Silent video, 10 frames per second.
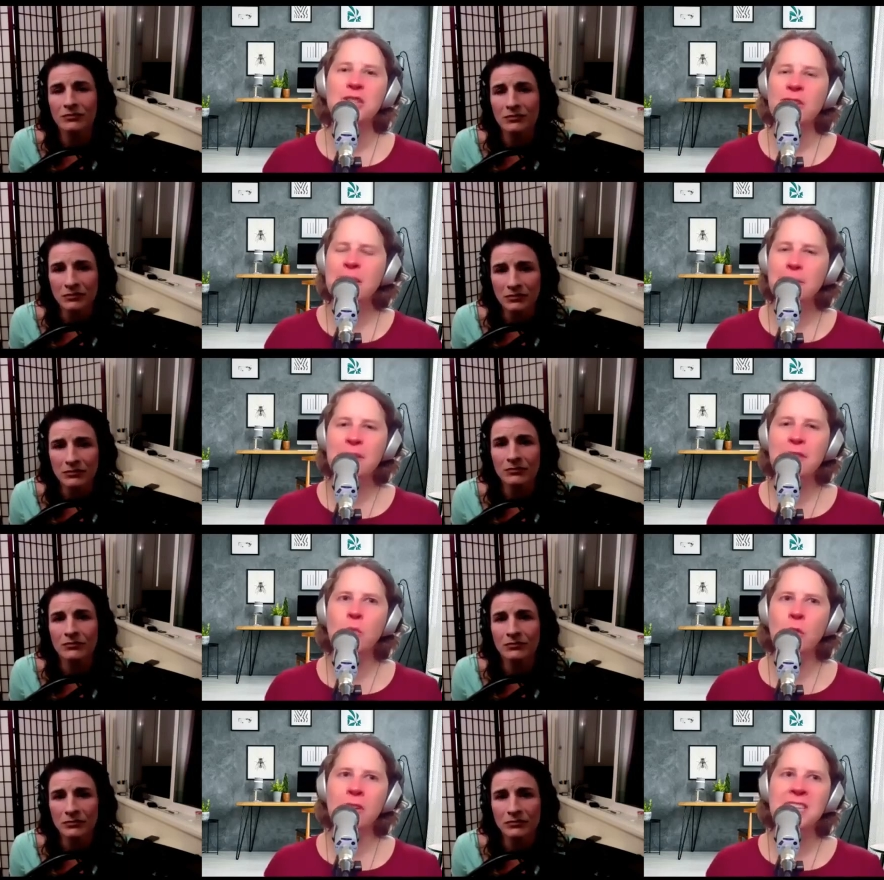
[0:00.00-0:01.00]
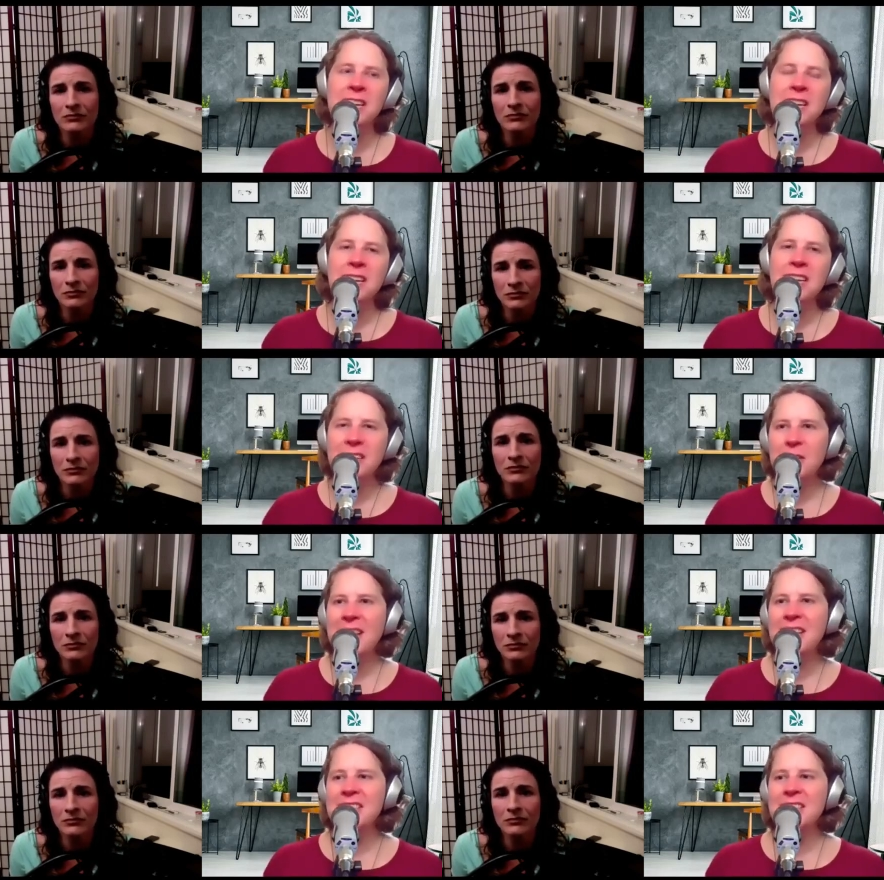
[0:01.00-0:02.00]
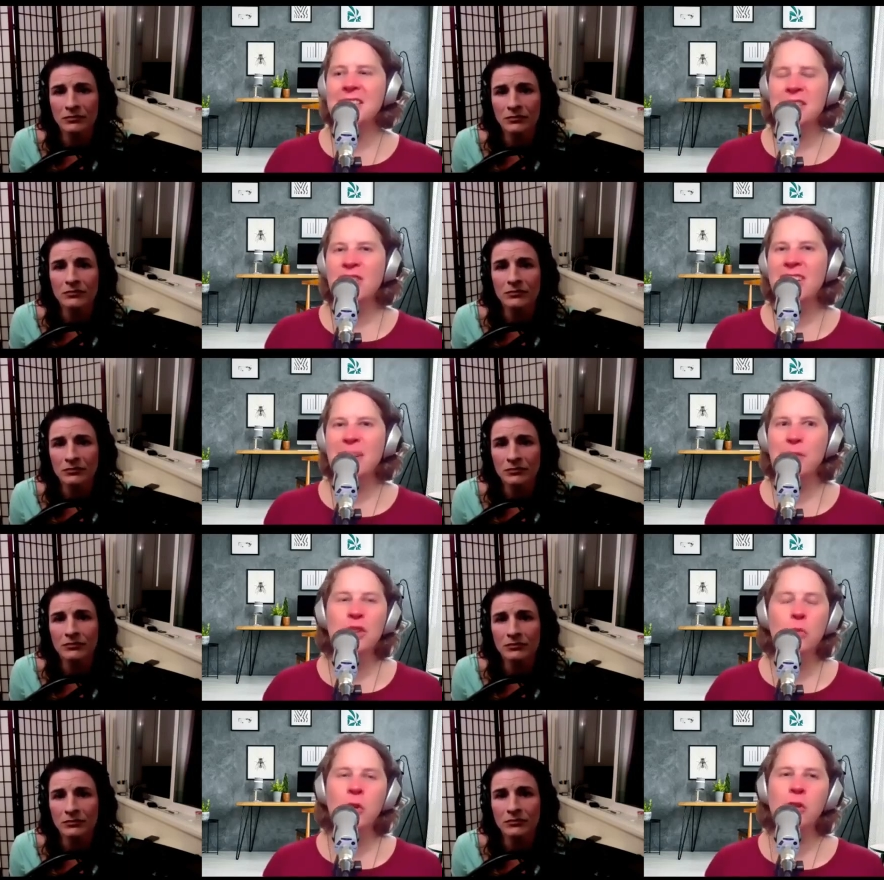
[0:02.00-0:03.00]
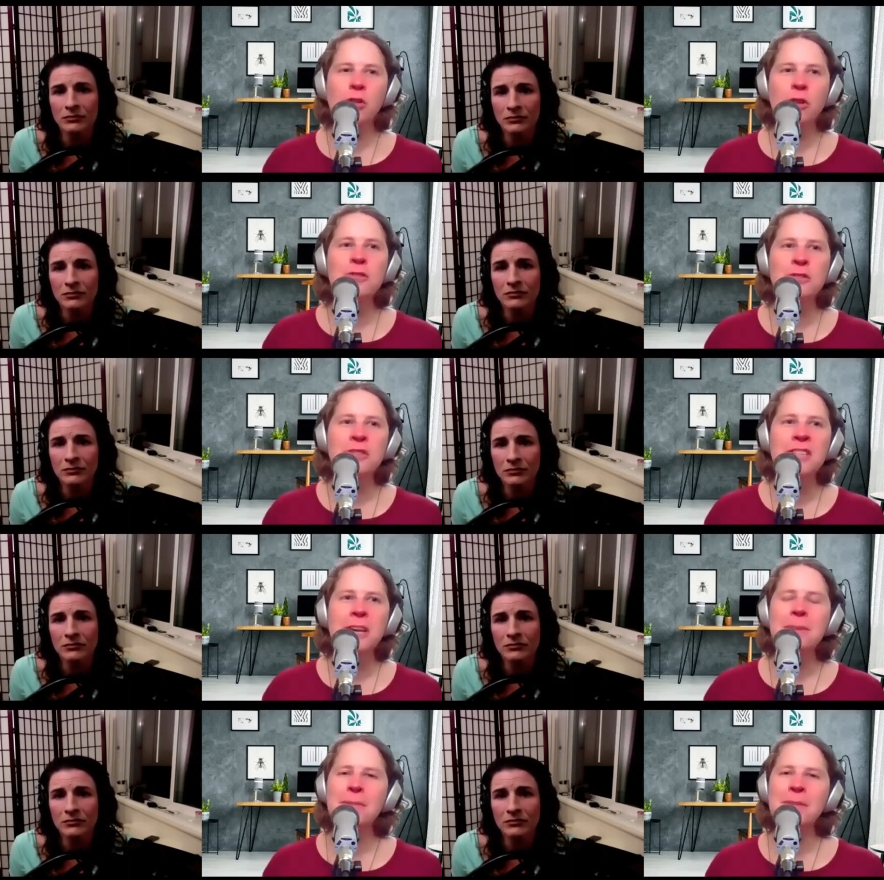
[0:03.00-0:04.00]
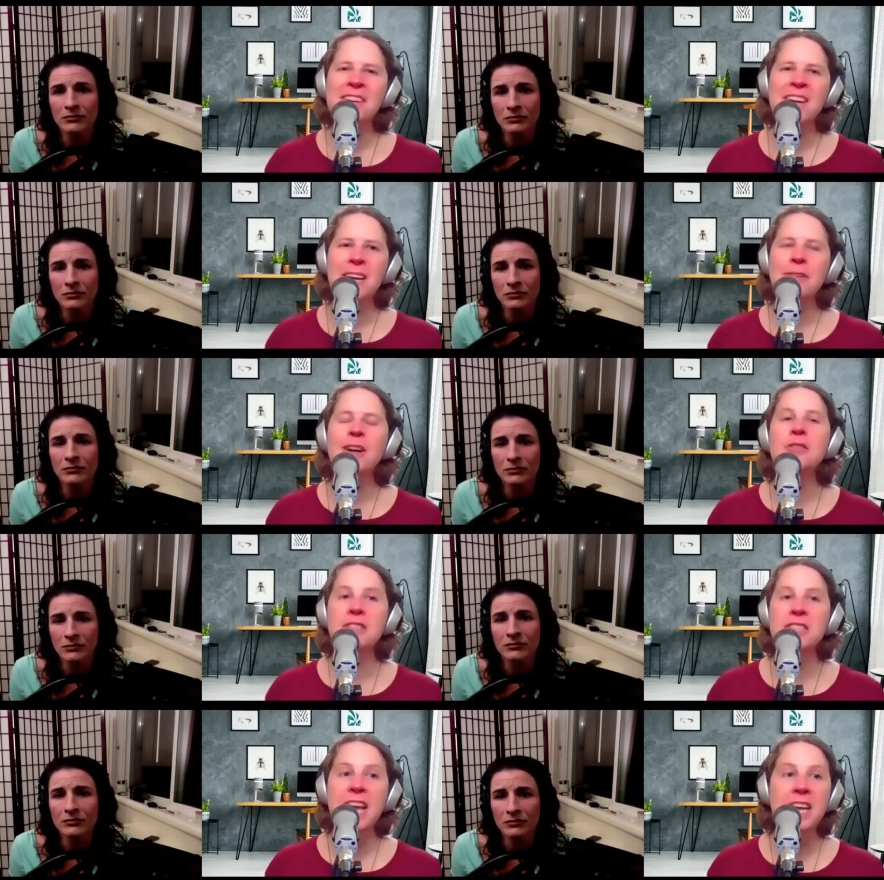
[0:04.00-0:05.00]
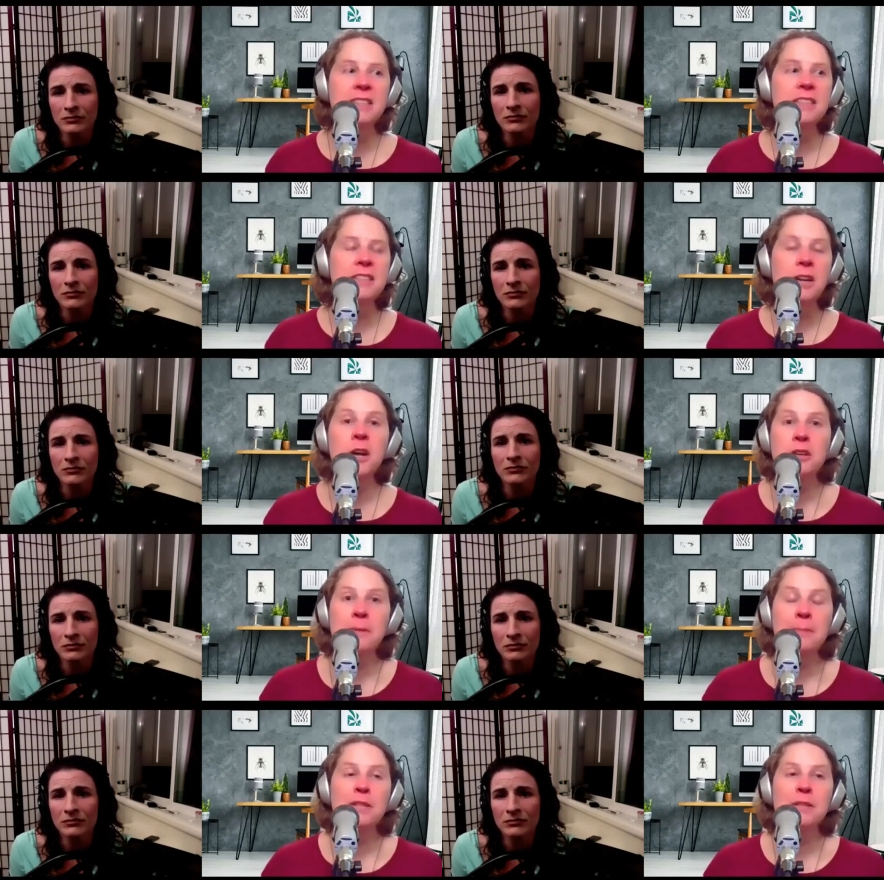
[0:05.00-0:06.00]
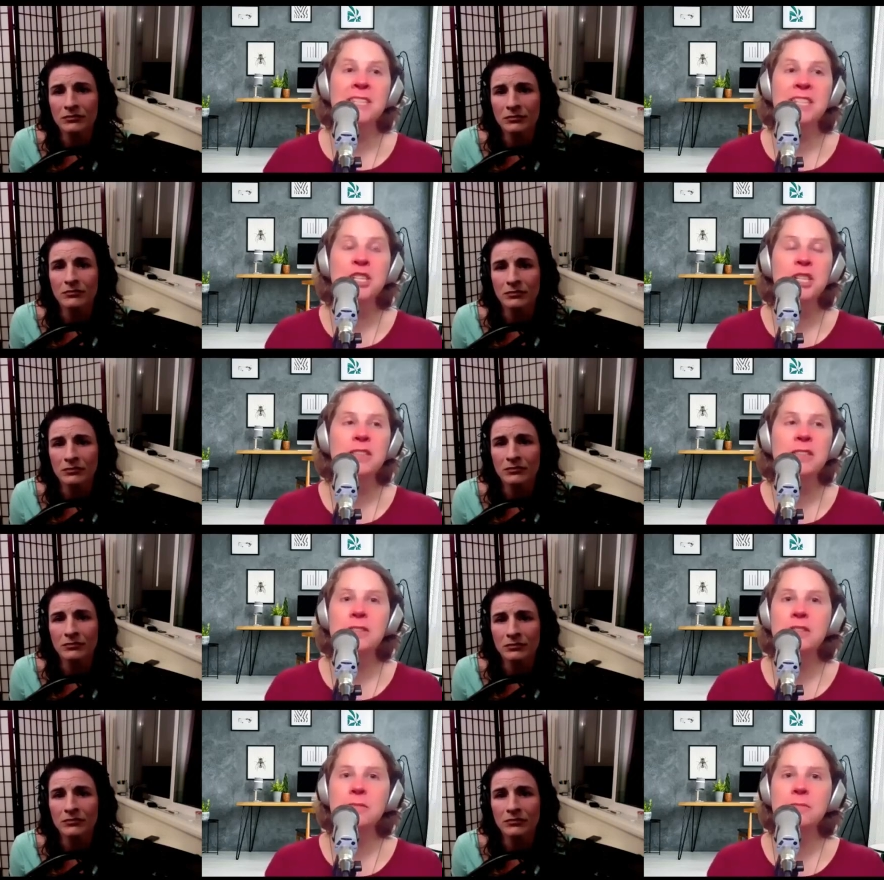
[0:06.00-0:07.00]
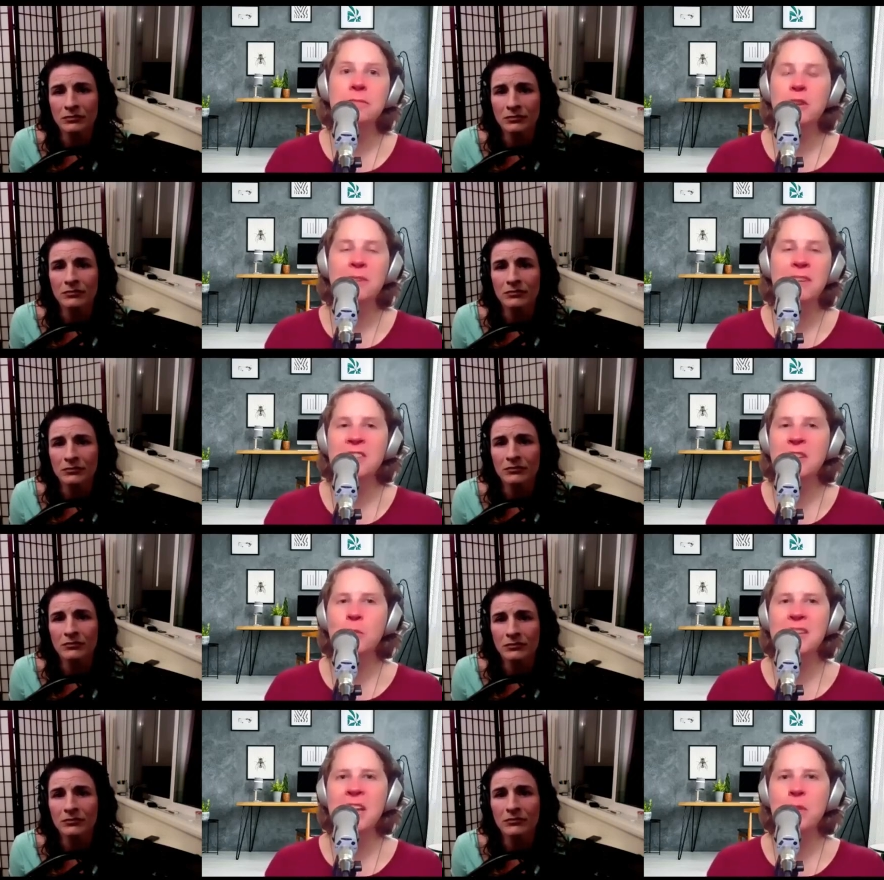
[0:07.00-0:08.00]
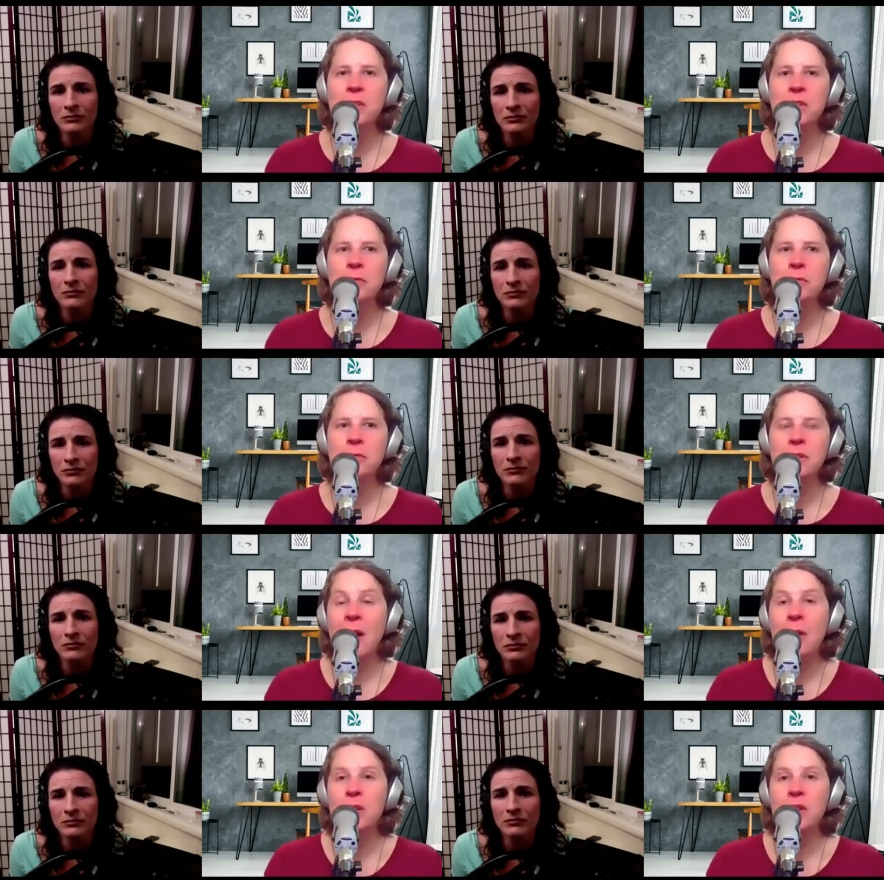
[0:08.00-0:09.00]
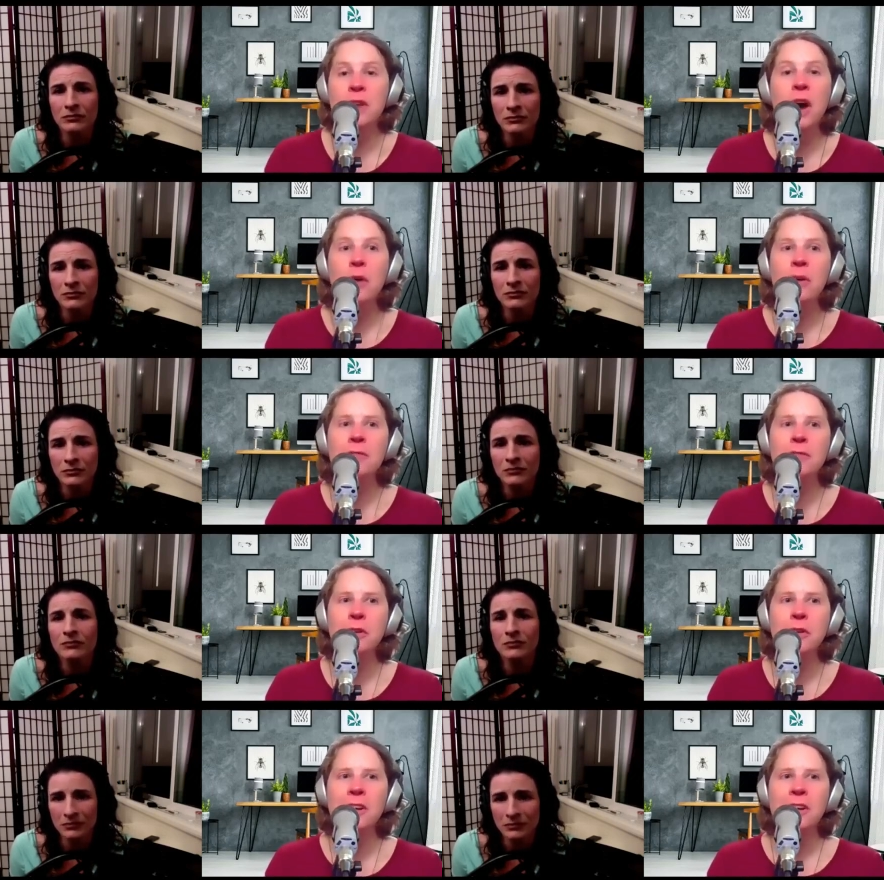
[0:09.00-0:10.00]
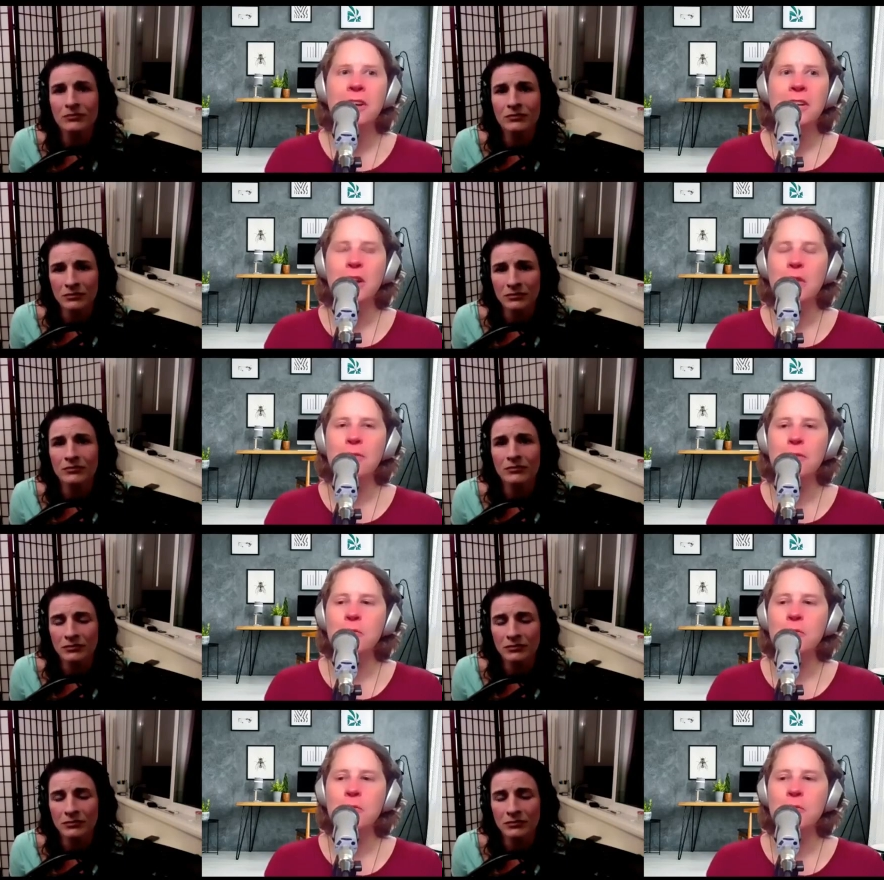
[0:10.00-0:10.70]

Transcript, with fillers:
Speaker 1: try to bring the world and, and it's it's trying to bring the world closer so that people can kind of understand other people's positions you know because otherwise how would you you know how would you know if you're you know if